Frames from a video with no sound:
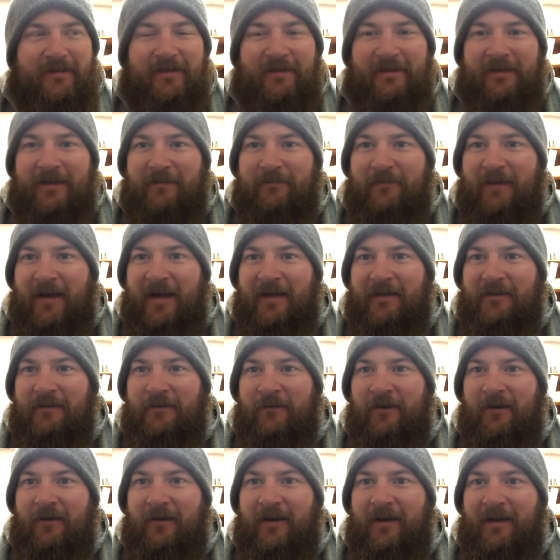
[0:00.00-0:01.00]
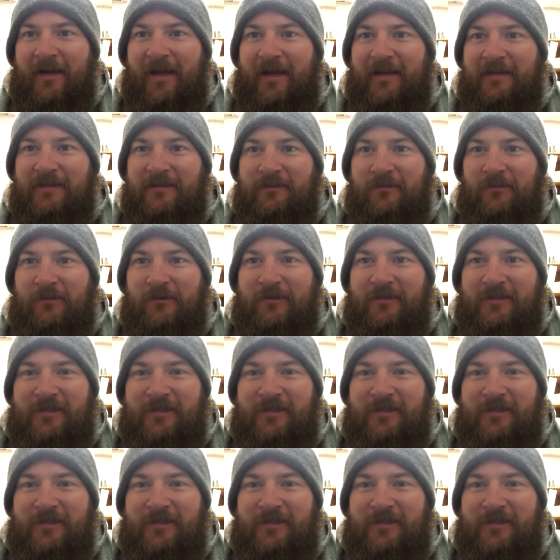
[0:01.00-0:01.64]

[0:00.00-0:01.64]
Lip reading: get back to where I got some more